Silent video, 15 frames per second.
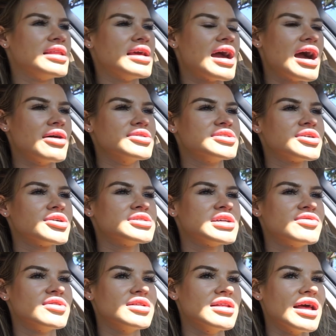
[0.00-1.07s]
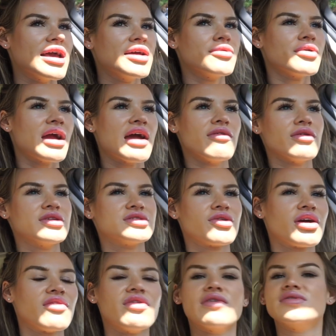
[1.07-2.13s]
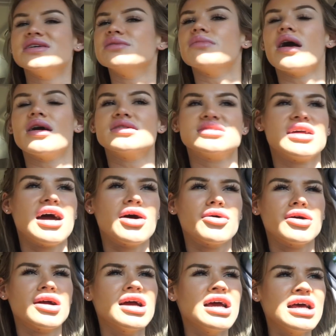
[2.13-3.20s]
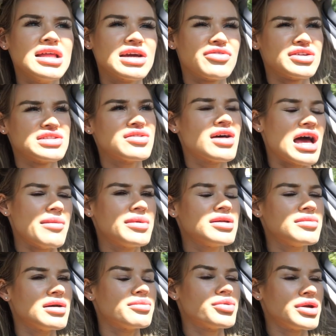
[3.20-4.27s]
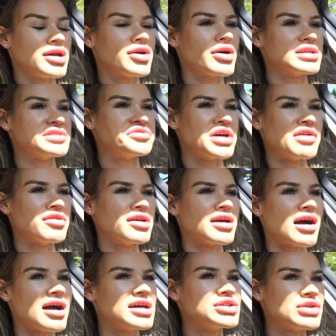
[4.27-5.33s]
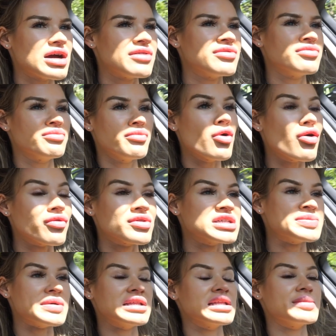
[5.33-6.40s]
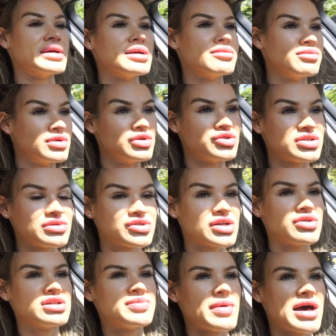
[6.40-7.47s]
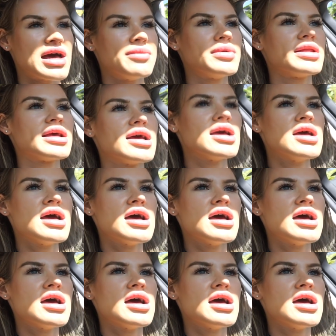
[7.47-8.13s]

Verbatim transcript: the outskirts of a lane where everyone's going fifteen miles an hour. Like, first of all, I'm a pretty aggressive driver. Like, I drive over the speed limit usually, which I know is bad, but, like,